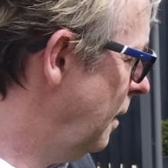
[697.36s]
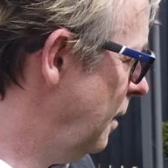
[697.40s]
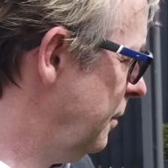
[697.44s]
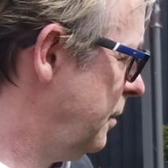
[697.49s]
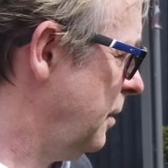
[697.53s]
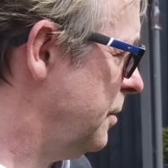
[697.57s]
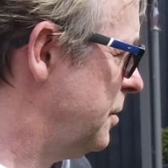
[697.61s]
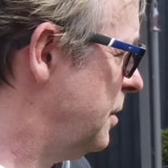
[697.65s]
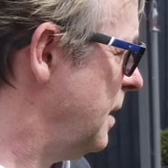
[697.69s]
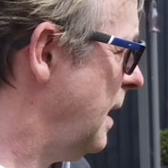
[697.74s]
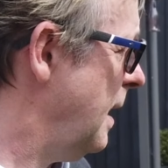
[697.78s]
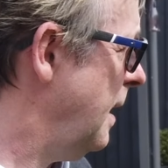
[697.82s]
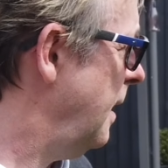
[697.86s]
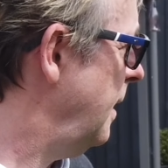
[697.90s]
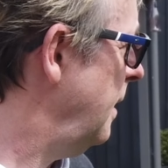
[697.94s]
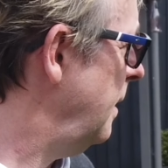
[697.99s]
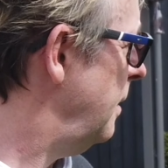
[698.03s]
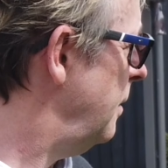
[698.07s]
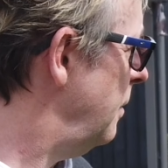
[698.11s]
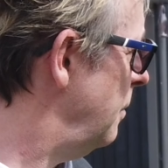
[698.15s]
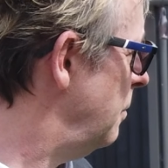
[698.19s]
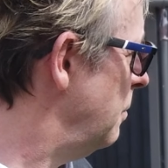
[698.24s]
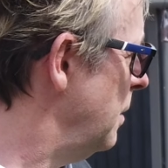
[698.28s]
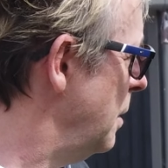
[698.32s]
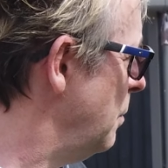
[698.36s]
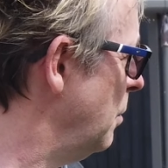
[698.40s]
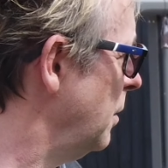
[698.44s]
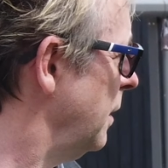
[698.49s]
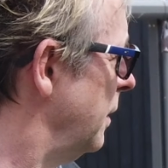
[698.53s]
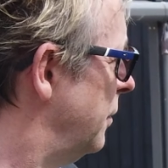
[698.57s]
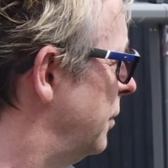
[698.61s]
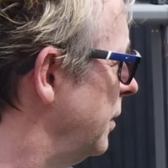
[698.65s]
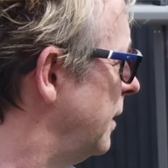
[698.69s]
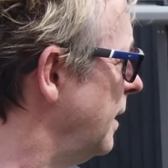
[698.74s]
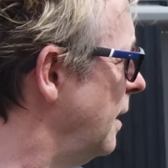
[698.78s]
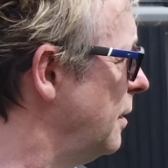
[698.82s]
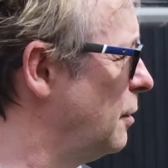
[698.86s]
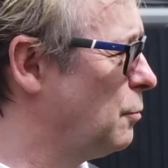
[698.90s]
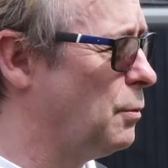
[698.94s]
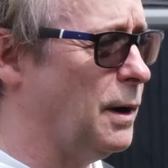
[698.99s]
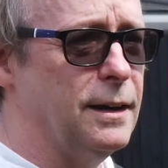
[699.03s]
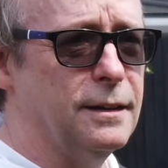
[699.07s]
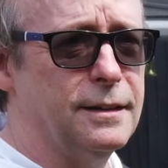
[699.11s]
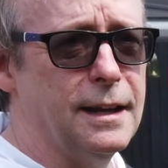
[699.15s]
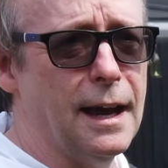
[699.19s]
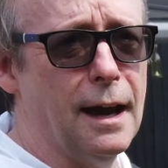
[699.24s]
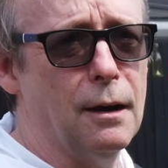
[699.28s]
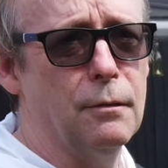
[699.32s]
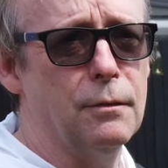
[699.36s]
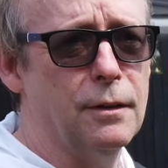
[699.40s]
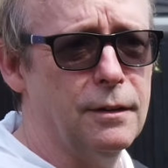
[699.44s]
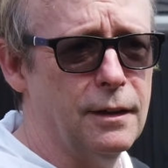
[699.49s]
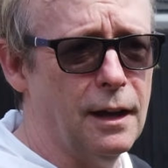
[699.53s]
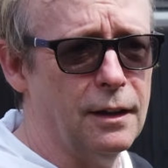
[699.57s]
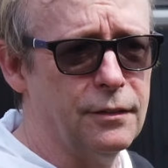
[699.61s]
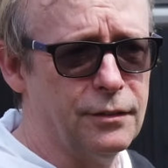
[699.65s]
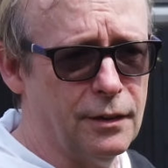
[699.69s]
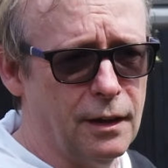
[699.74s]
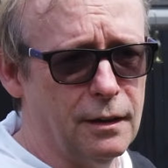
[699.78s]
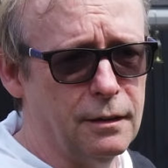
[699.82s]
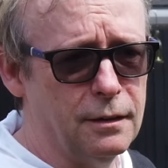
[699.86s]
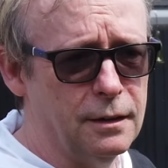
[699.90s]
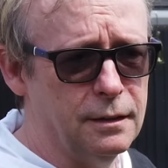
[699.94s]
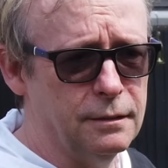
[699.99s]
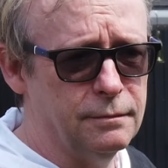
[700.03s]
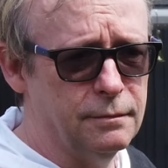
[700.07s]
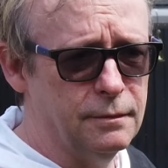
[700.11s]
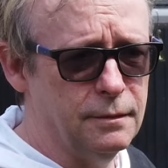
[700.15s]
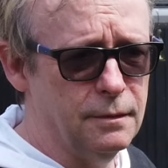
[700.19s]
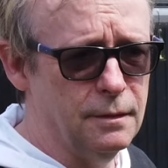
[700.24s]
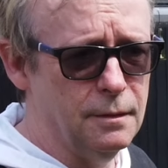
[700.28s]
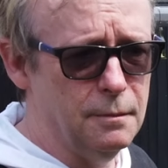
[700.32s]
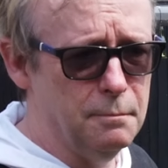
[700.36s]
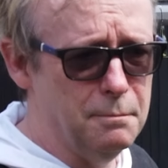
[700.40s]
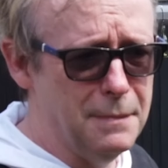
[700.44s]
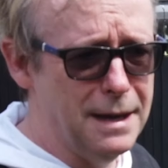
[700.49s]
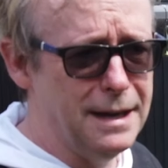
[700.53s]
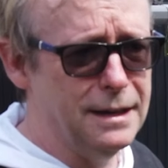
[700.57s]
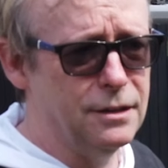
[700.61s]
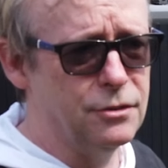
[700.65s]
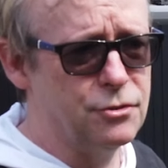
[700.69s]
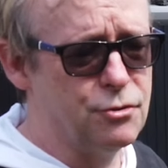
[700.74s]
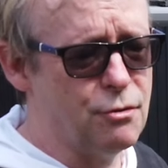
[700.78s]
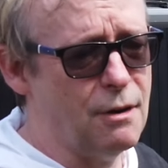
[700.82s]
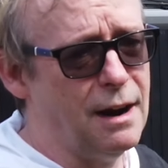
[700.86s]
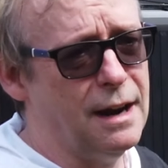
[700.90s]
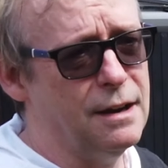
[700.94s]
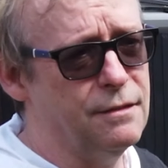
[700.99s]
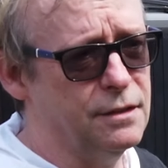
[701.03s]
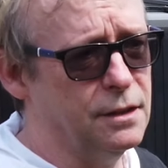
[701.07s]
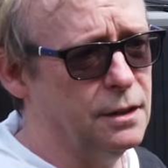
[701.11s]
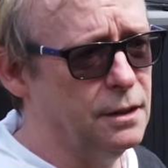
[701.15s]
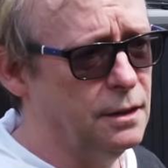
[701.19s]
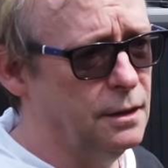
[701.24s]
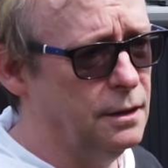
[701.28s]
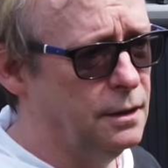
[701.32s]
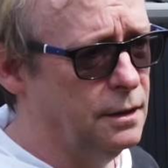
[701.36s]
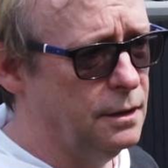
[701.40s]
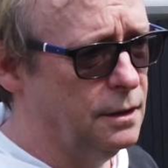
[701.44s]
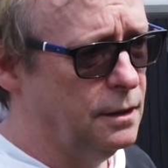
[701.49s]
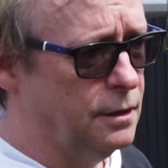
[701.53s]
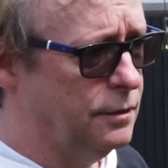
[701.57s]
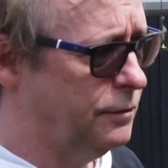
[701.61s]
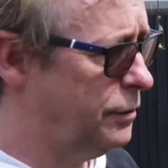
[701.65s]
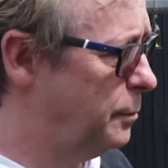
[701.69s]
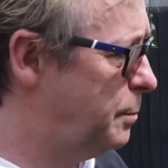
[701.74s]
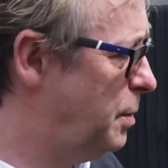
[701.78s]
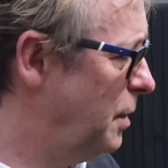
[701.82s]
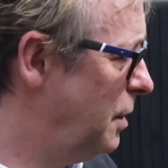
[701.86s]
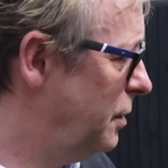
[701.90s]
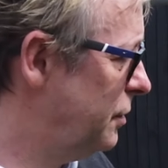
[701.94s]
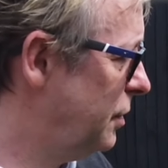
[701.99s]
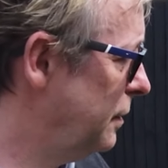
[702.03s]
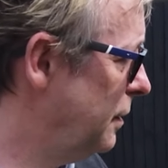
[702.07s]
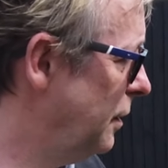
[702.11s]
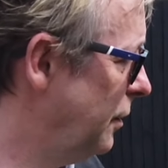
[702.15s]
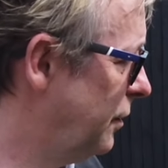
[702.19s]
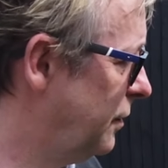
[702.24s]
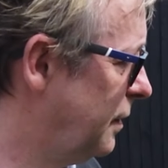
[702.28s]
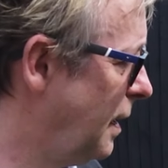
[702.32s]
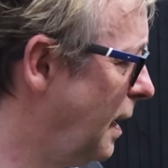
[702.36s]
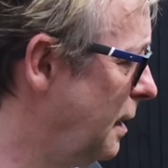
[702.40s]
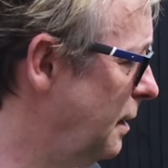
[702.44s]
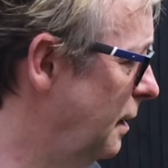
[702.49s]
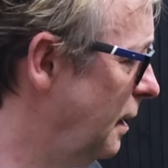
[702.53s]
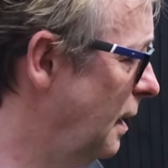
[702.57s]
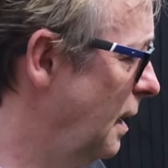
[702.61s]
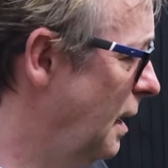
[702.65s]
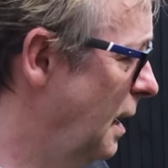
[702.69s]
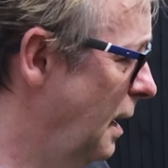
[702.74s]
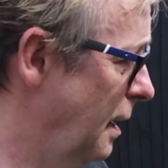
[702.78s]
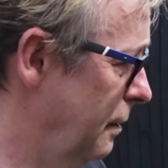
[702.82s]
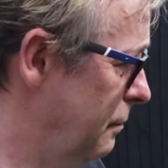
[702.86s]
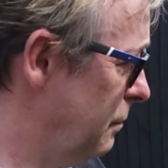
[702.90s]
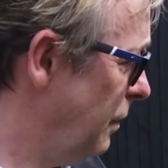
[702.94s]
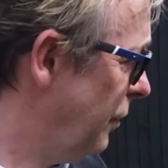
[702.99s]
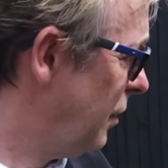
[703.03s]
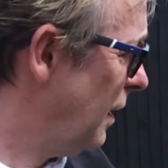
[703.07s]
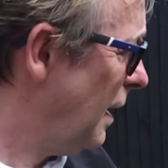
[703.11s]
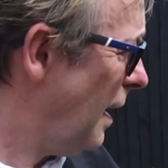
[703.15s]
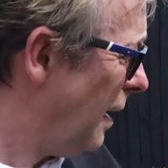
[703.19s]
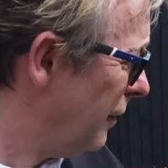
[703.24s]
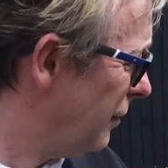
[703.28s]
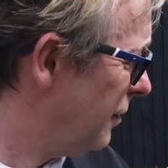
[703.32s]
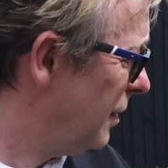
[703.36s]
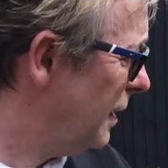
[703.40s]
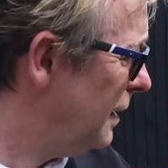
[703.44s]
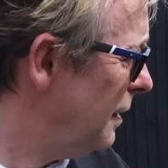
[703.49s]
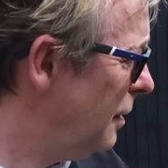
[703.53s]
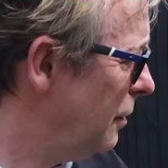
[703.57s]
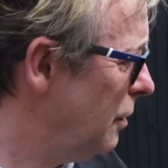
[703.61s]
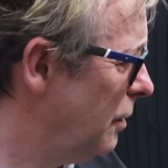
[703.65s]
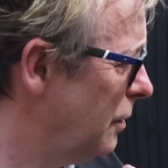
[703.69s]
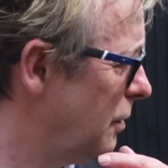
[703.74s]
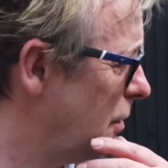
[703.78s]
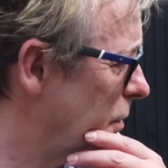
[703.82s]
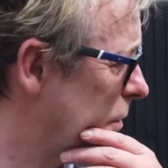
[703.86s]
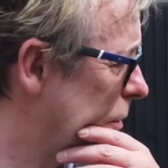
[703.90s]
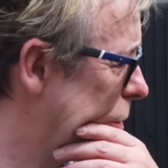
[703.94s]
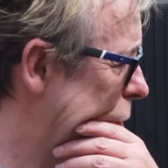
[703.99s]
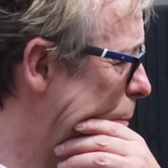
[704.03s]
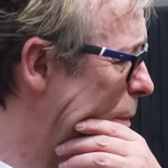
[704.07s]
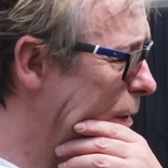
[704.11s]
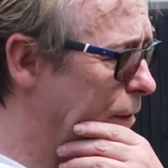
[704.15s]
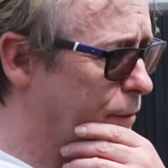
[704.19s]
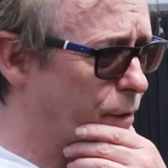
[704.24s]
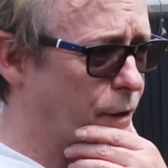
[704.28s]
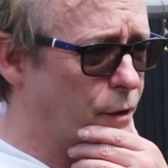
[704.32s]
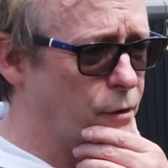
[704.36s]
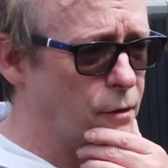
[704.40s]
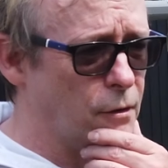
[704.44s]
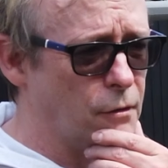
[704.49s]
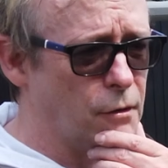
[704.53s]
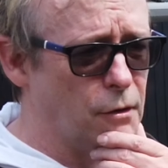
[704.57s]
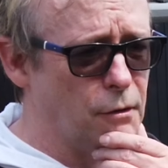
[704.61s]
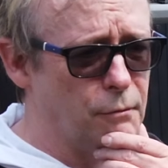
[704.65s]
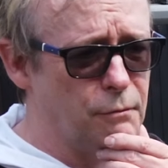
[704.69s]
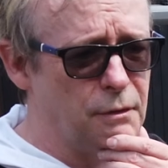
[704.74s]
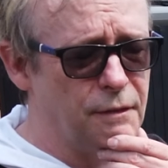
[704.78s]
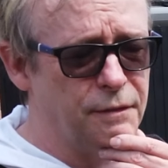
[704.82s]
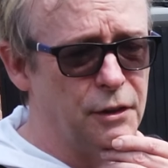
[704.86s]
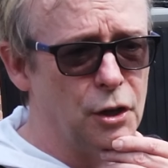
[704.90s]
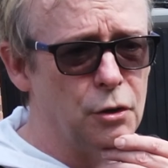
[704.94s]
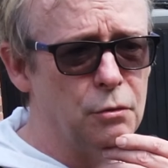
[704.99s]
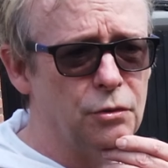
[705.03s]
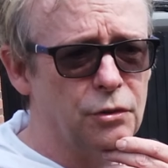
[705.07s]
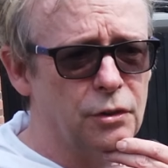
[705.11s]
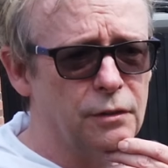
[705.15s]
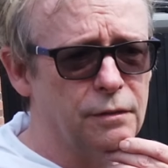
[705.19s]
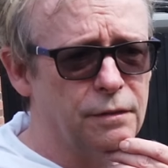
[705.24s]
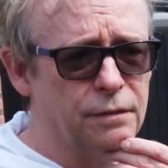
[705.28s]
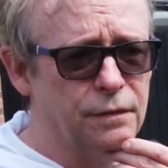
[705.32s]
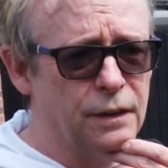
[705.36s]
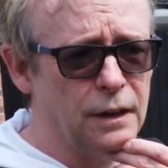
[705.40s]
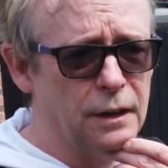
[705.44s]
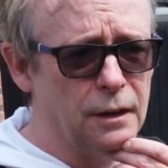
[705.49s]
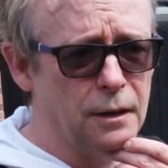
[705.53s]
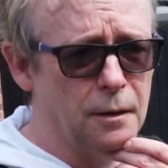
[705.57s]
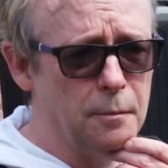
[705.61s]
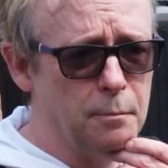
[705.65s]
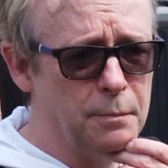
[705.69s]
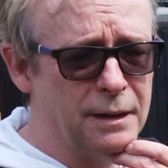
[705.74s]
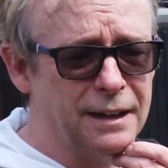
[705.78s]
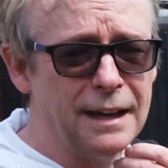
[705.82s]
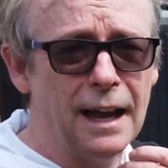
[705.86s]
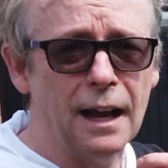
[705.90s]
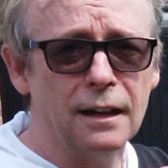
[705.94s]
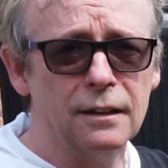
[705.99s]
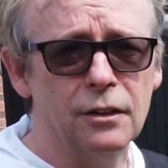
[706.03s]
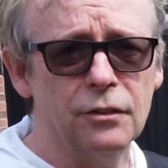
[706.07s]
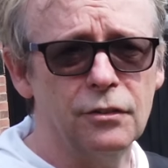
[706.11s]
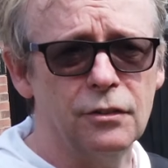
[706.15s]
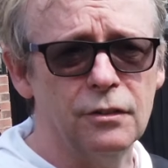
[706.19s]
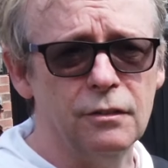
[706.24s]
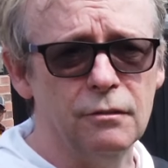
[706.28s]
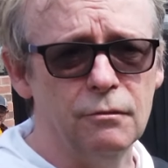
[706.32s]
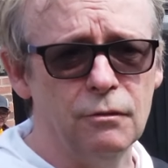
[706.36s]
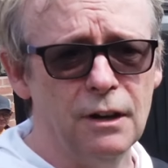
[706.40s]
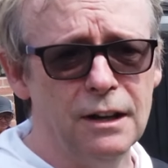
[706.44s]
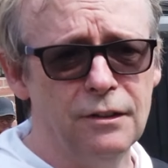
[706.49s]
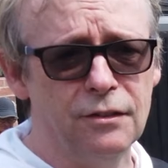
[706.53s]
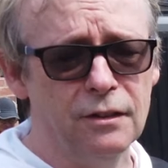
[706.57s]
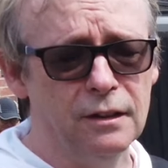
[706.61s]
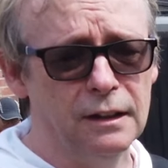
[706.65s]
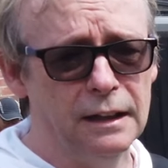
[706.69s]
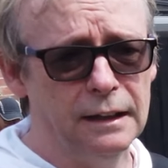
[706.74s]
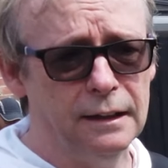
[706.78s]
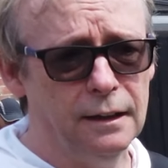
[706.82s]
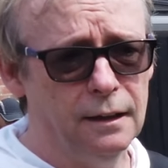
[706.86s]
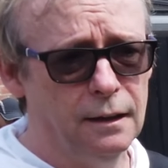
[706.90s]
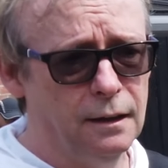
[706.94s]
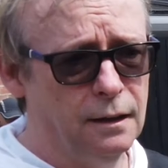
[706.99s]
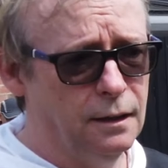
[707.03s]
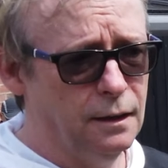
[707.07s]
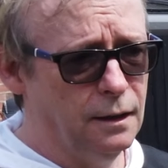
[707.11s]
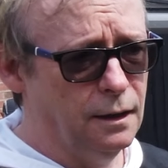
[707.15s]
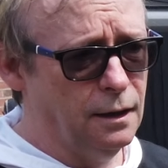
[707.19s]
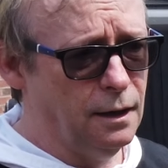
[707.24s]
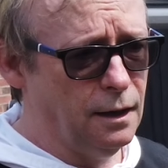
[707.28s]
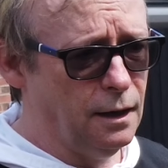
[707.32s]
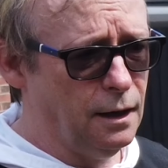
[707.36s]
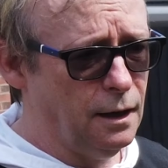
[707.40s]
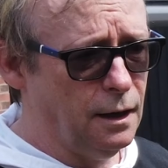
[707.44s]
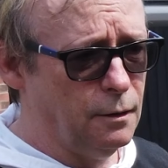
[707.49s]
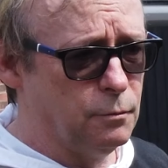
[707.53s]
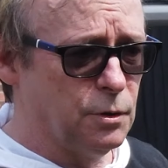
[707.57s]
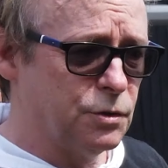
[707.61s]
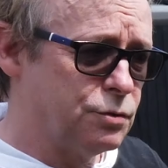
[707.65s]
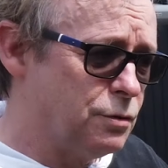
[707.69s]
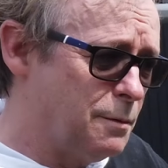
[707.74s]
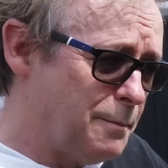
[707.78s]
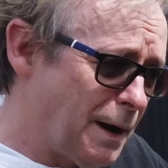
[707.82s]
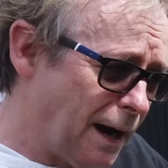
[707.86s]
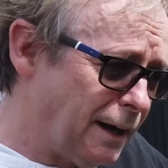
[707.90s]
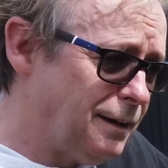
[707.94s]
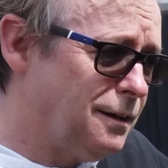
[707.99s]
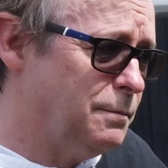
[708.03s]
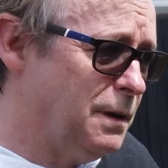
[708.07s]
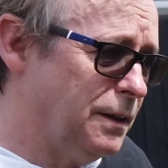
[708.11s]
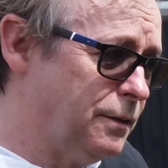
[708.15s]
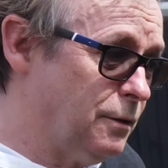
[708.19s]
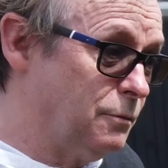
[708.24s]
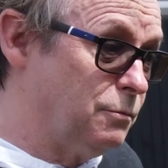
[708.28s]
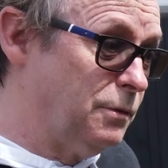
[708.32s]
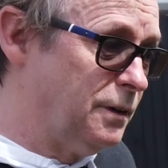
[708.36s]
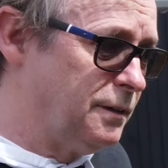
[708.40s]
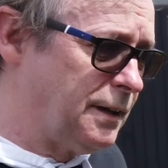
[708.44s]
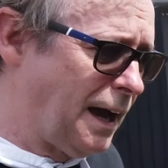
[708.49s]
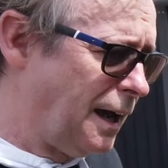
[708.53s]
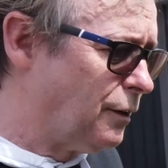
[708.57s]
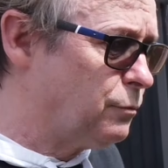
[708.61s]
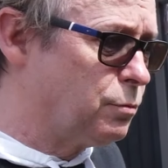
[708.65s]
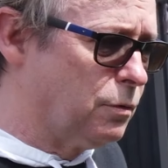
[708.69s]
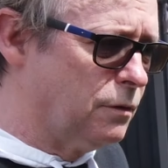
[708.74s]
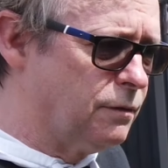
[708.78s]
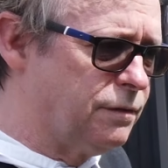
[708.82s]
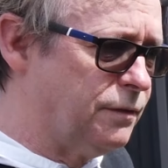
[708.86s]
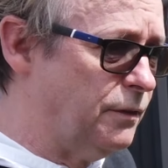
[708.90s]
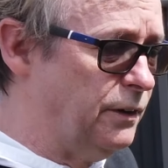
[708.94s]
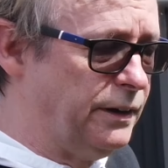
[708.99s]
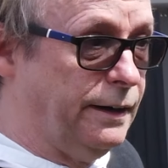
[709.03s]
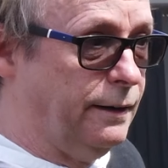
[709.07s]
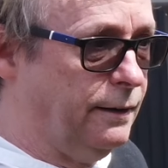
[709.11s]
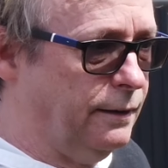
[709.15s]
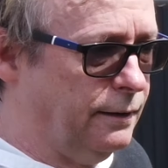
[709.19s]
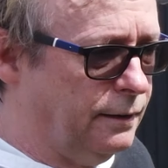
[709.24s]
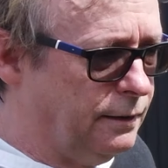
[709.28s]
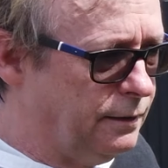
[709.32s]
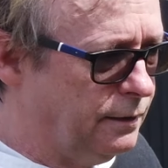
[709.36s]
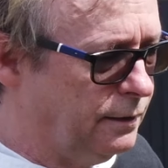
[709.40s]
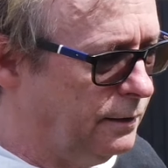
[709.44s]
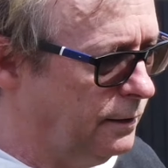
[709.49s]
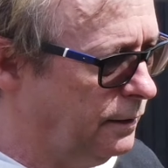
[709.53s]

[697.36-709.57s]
as I say, we wanted to get the weight down, and that's our main driver for purchasing this tent. And I've seen another couple of reviews of Big Agnes recently, which reminded me that we'd had one for a year.